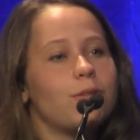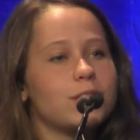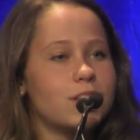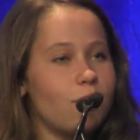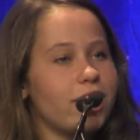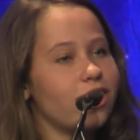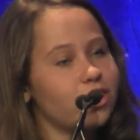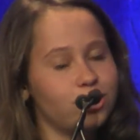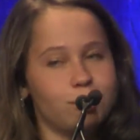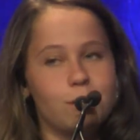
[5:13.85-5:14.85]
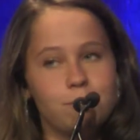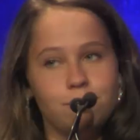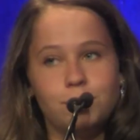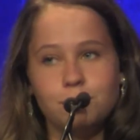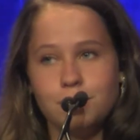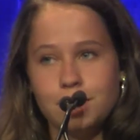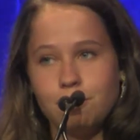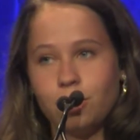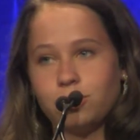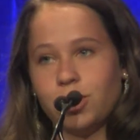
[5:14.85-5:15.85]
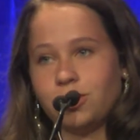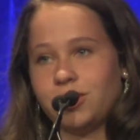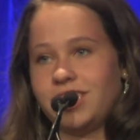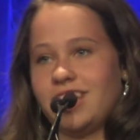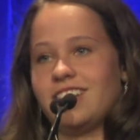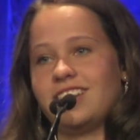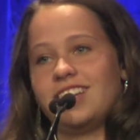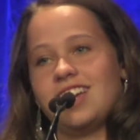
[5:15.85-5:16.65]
was going on to be able to understand.